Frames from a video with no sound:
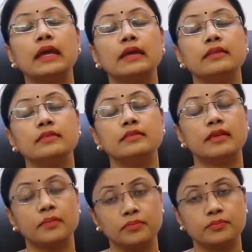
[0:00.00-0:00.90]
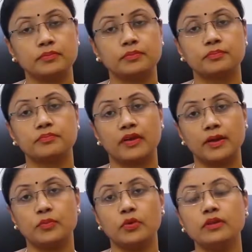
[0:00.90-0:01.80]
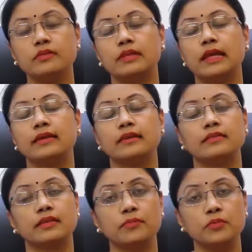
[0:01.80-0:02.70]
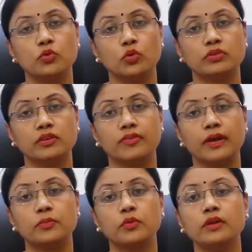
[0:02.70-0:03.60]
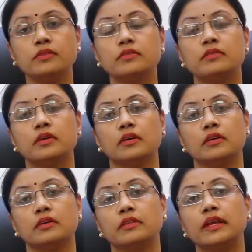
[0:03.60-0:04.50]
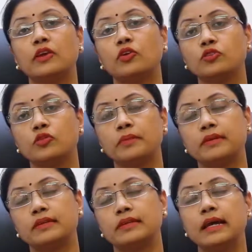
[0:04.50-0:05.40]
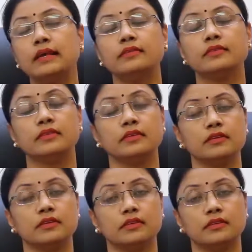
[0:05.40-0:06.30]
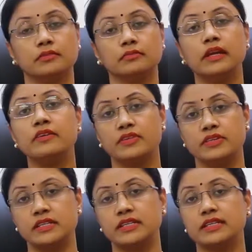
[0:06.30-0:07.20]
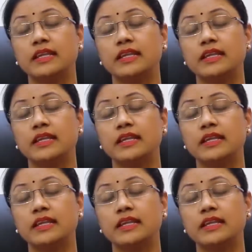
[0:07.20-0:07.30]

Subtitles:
In some fibroids, like in submucosal fibroids, they can also present as infertility.